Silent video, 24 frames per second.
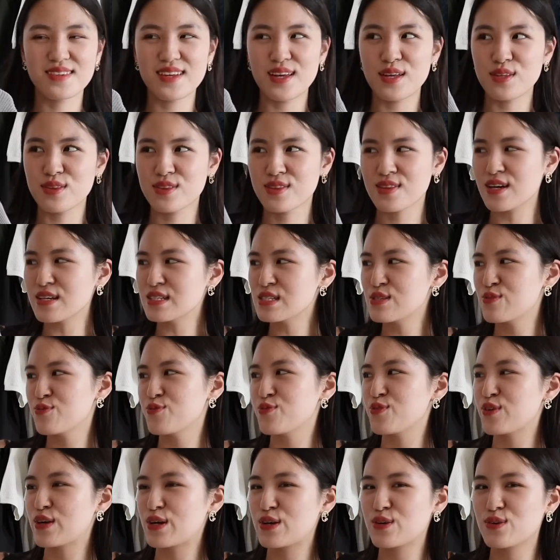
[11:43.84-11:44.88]
it does
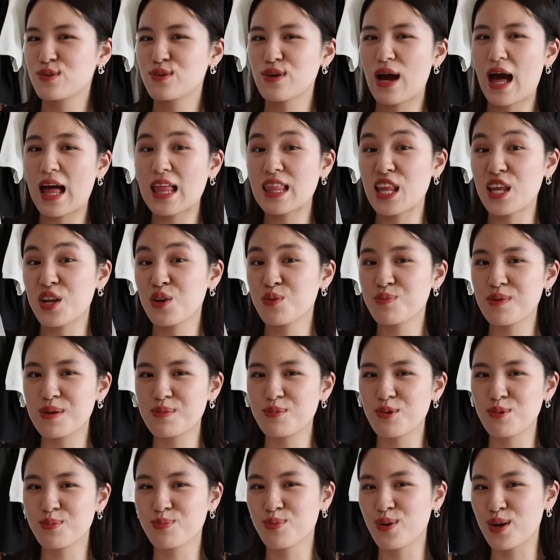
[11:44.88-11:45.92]
feel a little
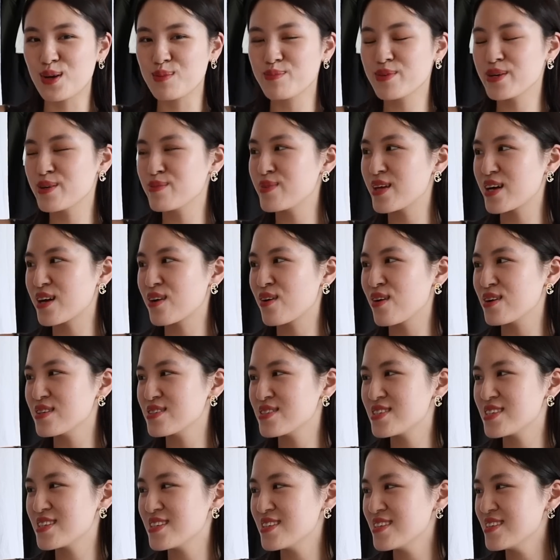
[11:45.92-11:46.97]
bit more premium than
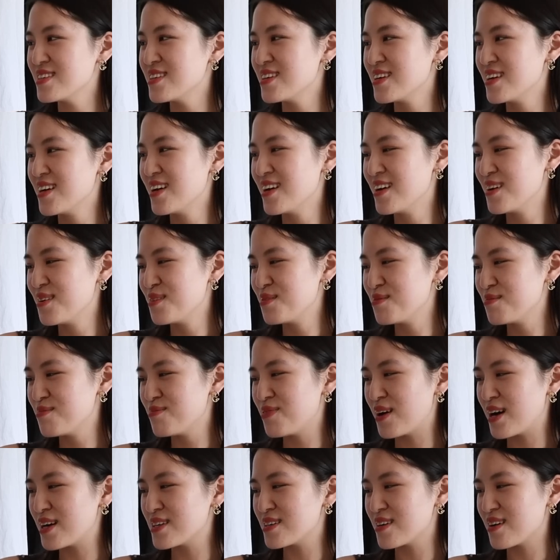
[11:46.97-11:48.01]
cotton.
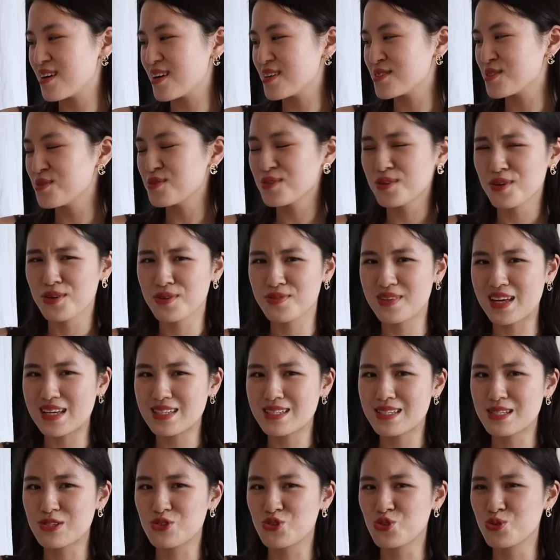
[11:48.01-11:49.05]
But I don't know if
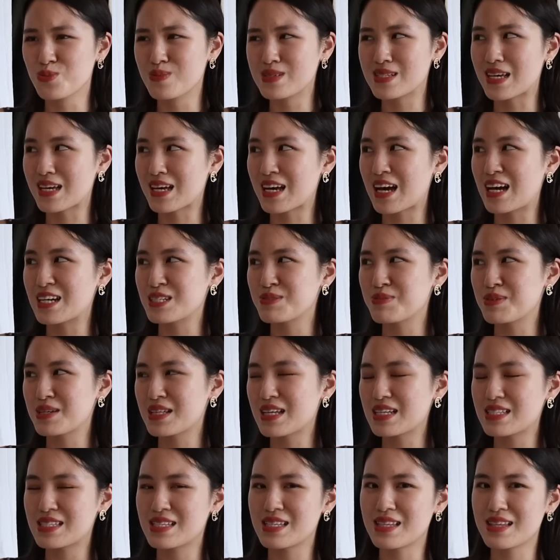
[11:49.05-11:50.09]
that's the 2% cashmere
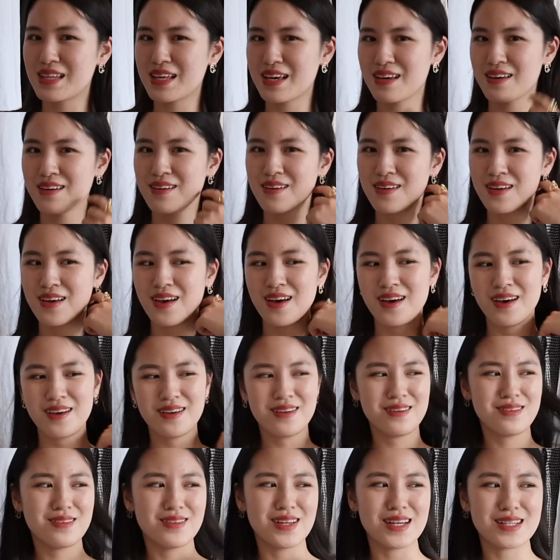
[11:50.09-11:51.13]
that's in there
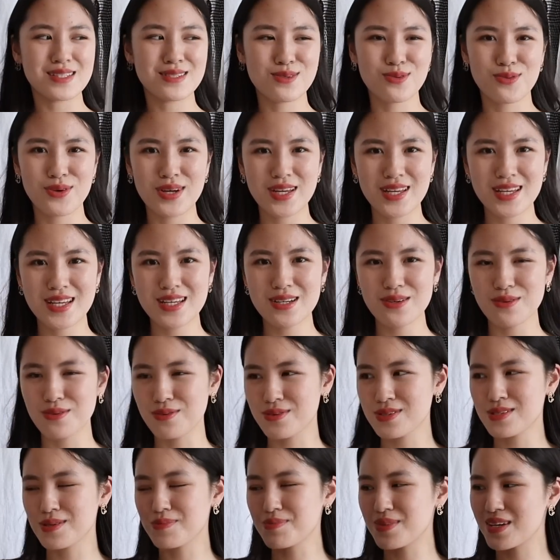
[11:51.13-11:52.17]
that's doing it
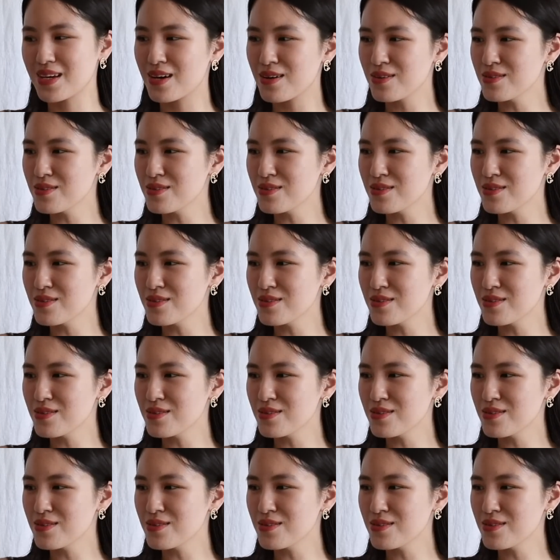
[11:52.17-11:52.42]
or something